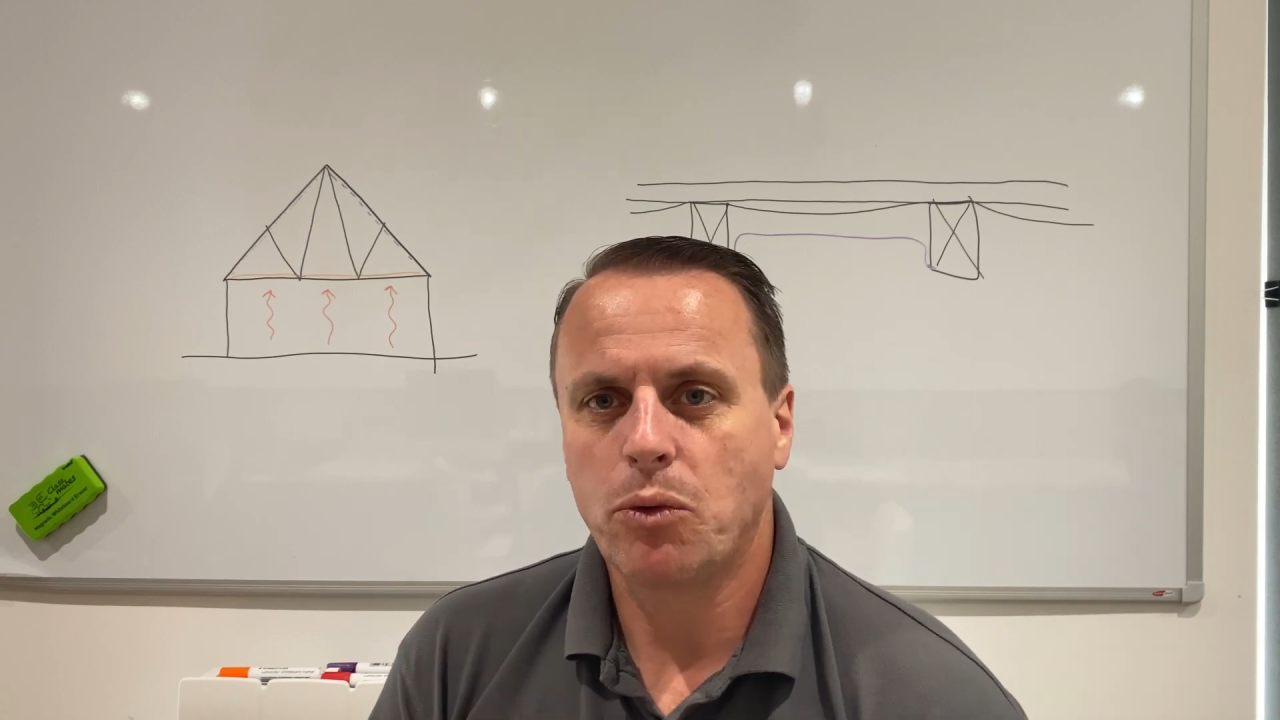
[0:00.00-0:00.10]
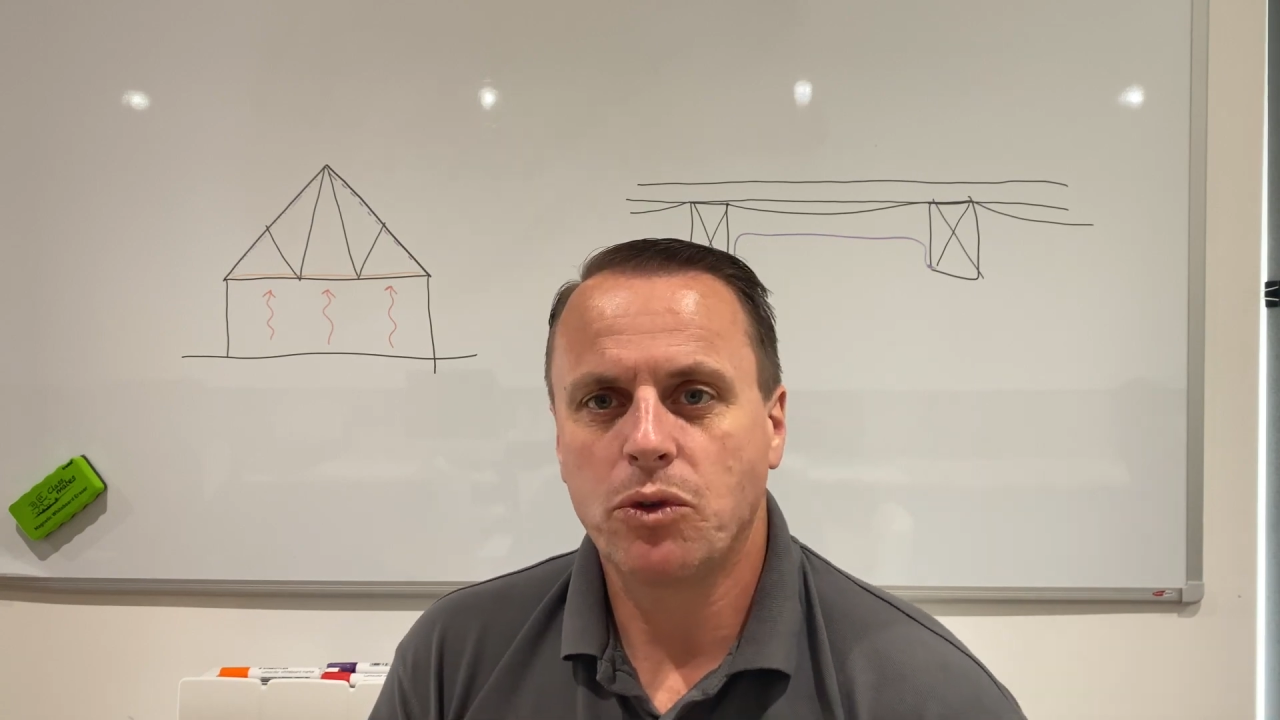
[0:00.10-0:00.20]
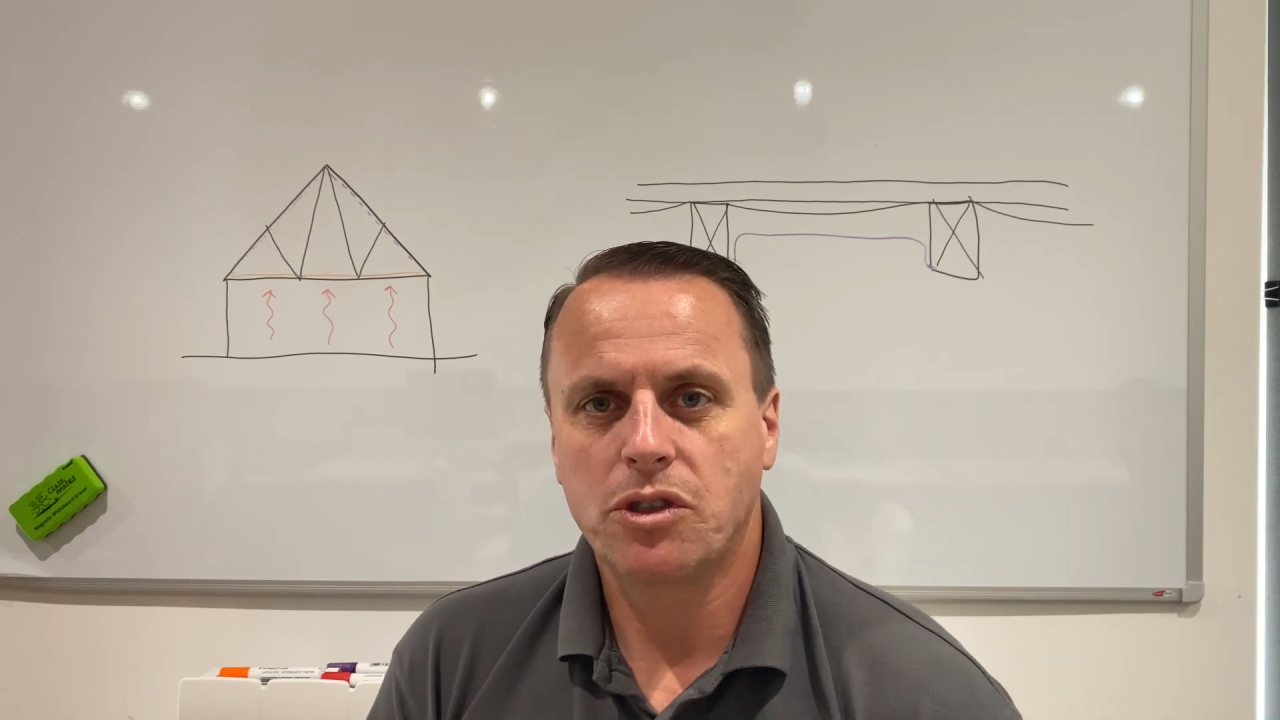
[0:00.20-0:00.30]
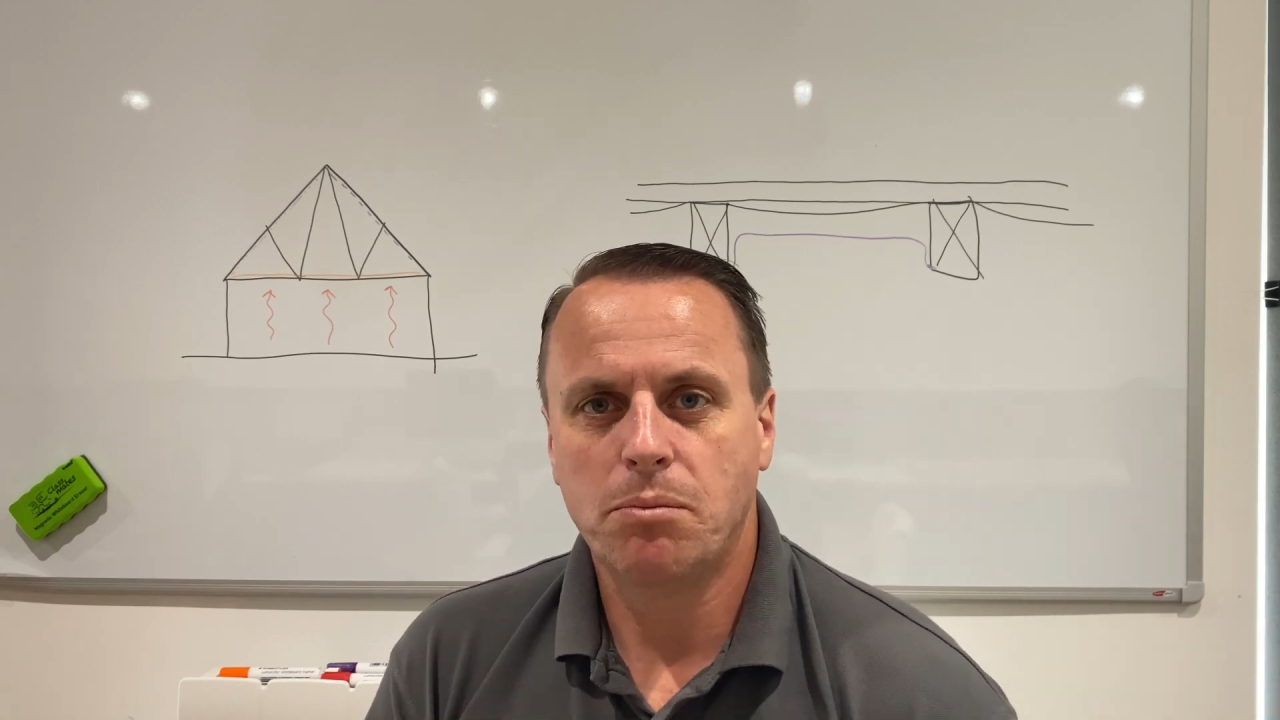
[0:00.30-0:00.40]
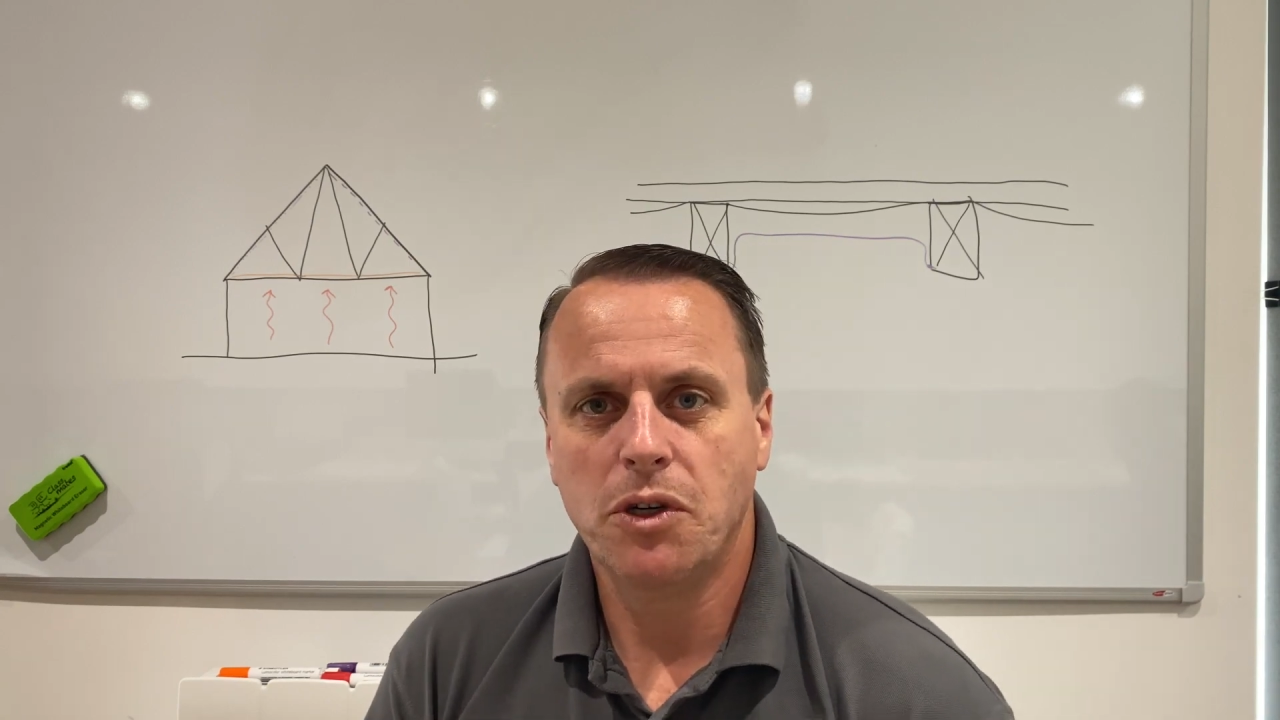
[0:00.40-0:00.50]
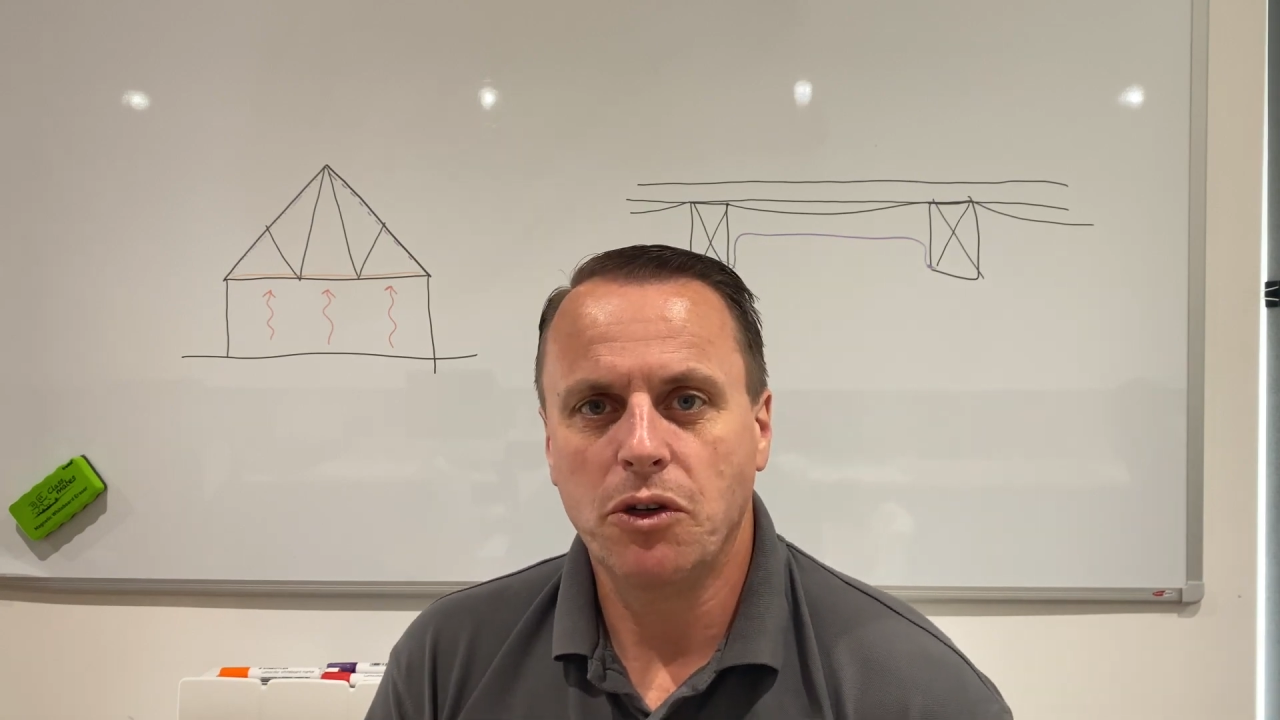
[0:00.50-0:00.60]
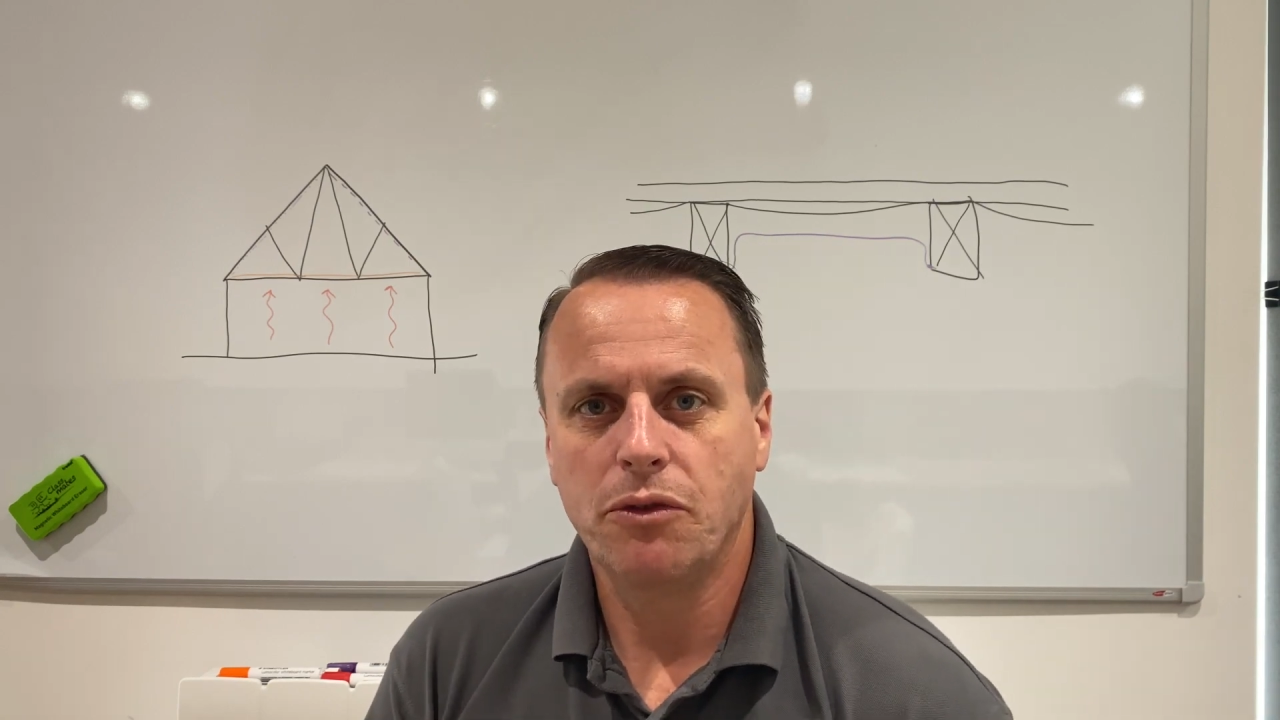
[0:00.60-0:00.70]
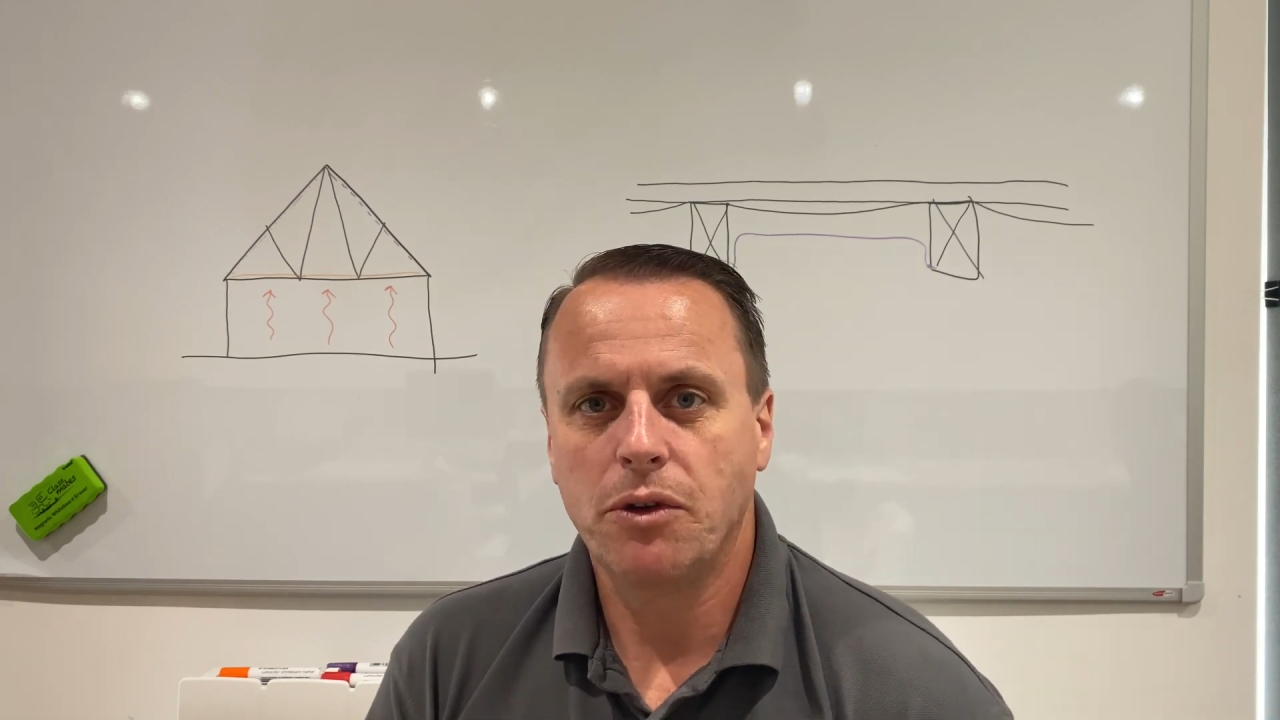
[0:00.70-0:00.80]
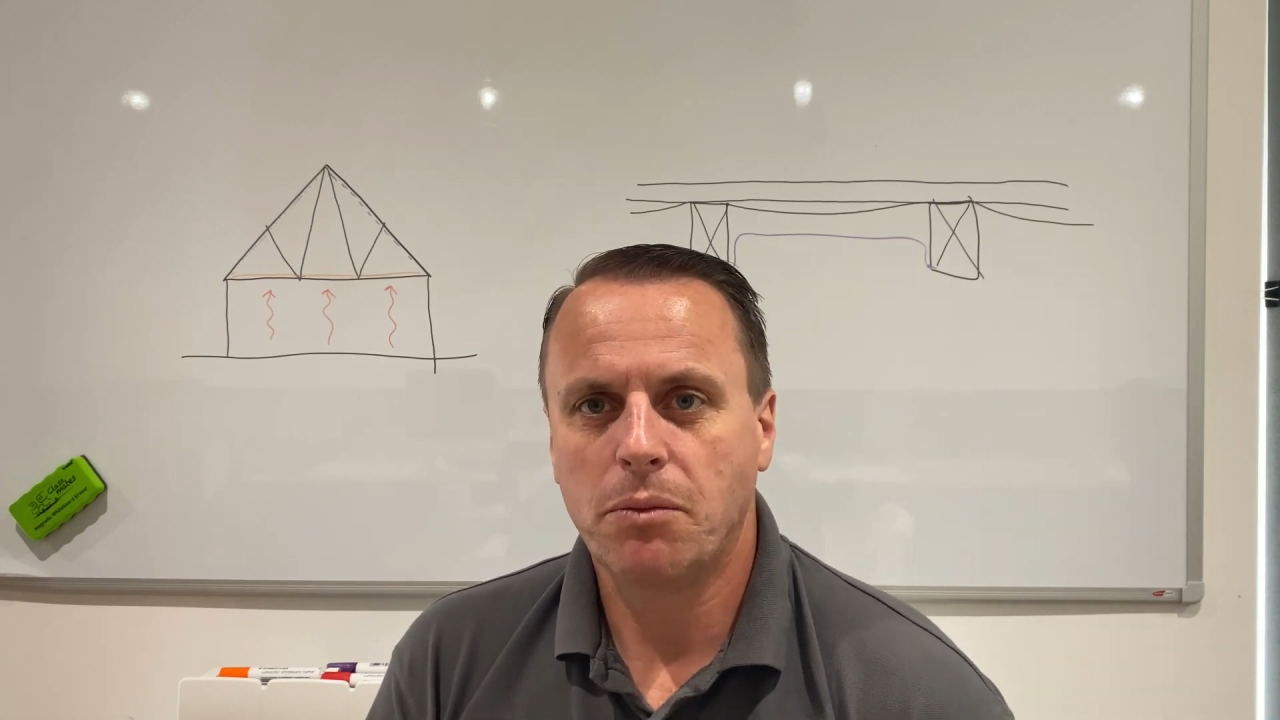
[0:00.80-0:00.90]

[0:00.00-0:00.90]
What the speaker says: want to move.